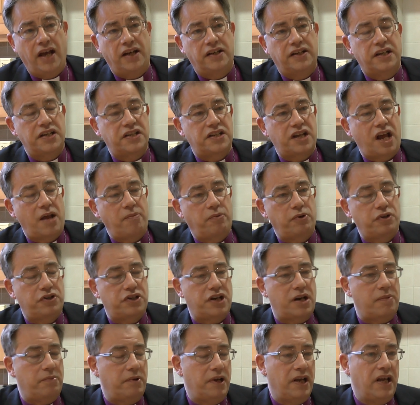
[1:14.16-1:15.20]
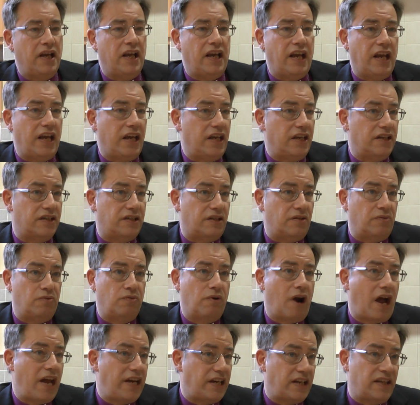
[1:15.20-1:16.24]
Discipleship is
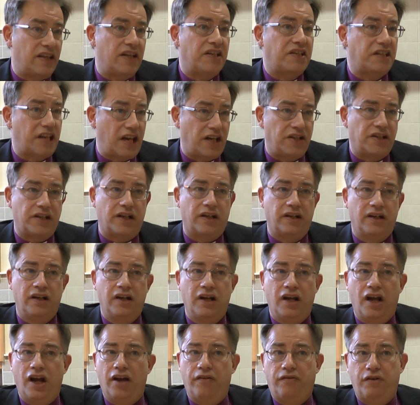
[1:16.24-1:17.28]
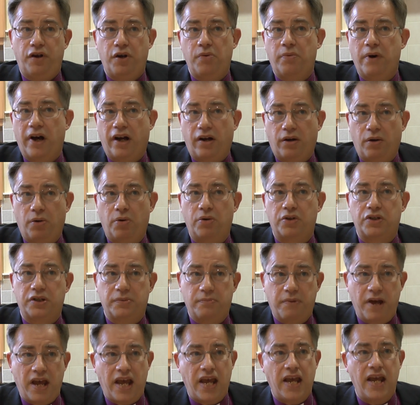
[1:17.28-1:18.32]
right at the centre of who we're called to
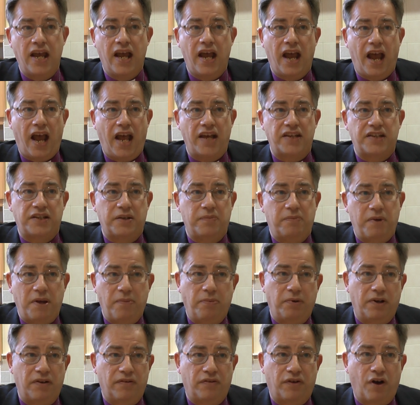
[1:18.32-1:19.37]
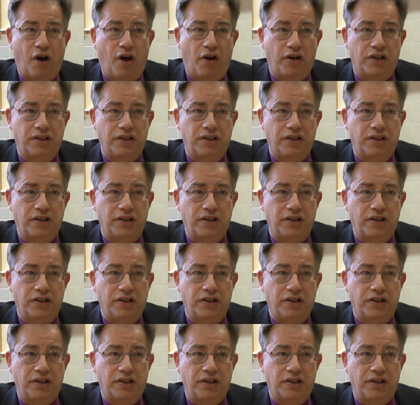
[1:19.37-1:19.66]
be as the people of God.